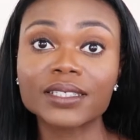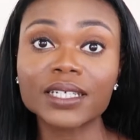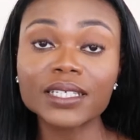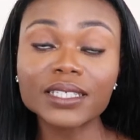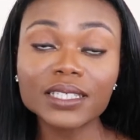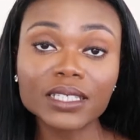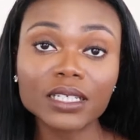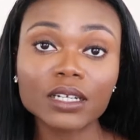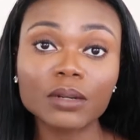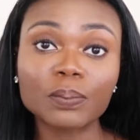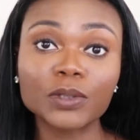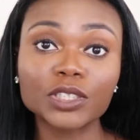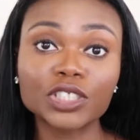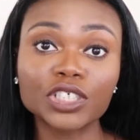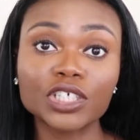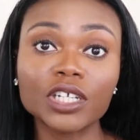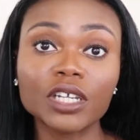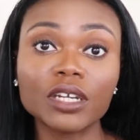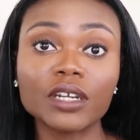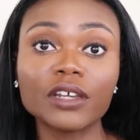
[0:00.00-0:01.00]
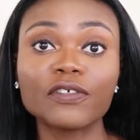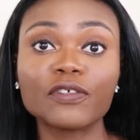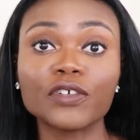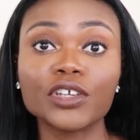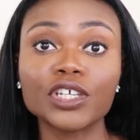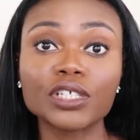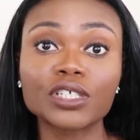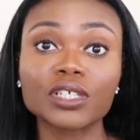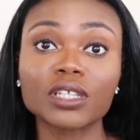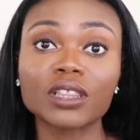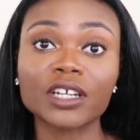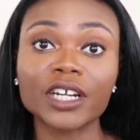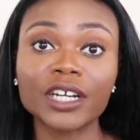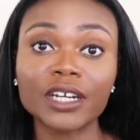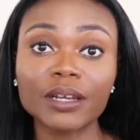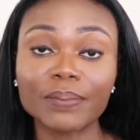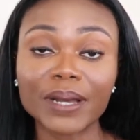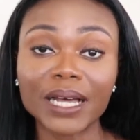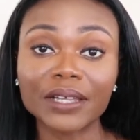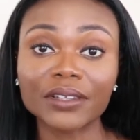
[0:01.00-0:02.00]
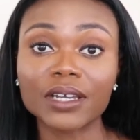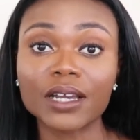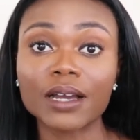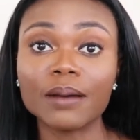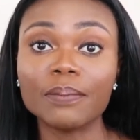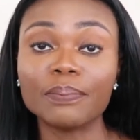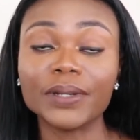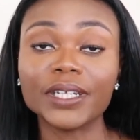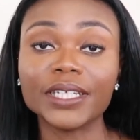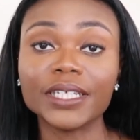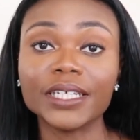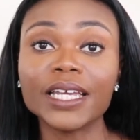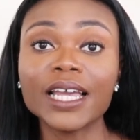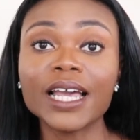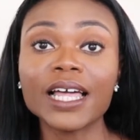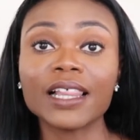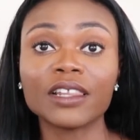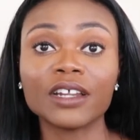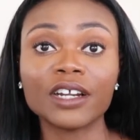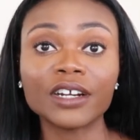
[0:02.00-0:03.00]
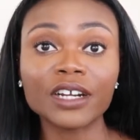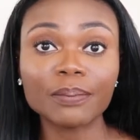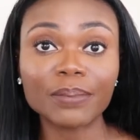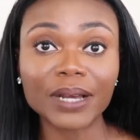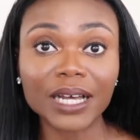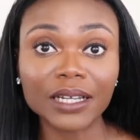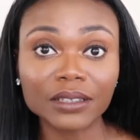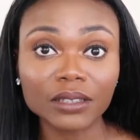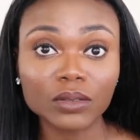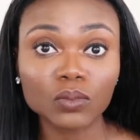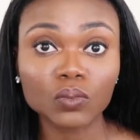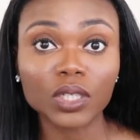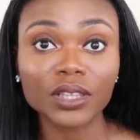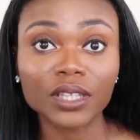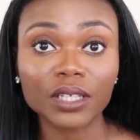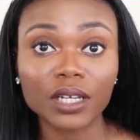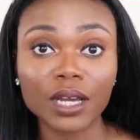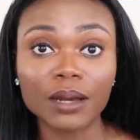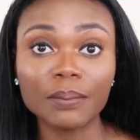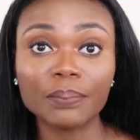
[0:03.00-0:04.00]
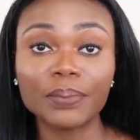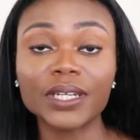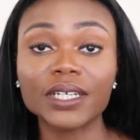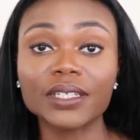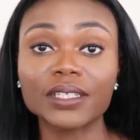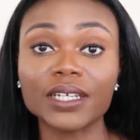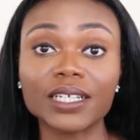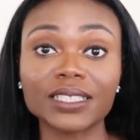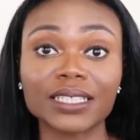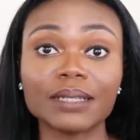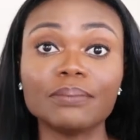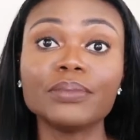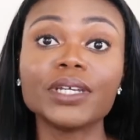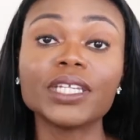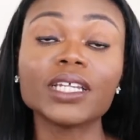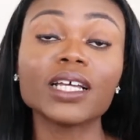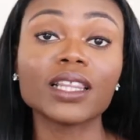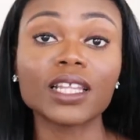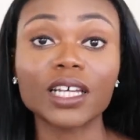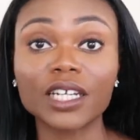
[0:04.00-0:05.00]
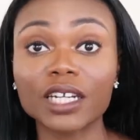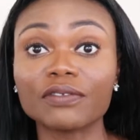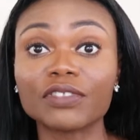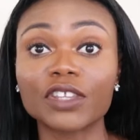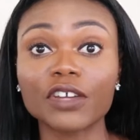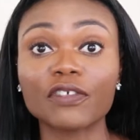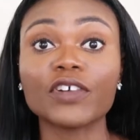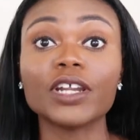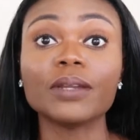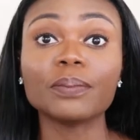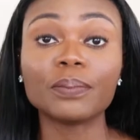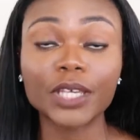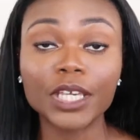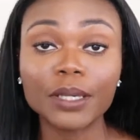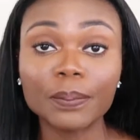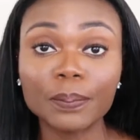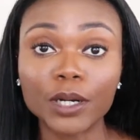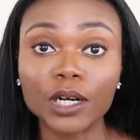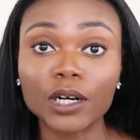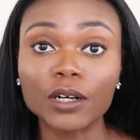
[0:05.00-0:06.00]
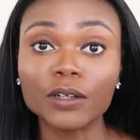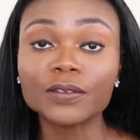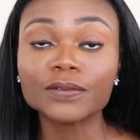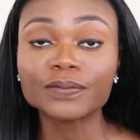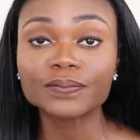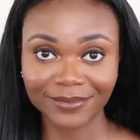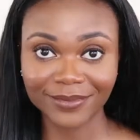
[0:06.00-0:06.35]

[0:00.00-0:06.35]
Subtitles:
this is an opportunity for you to learn about the company, learn about what the company does, and meet a lot of different people.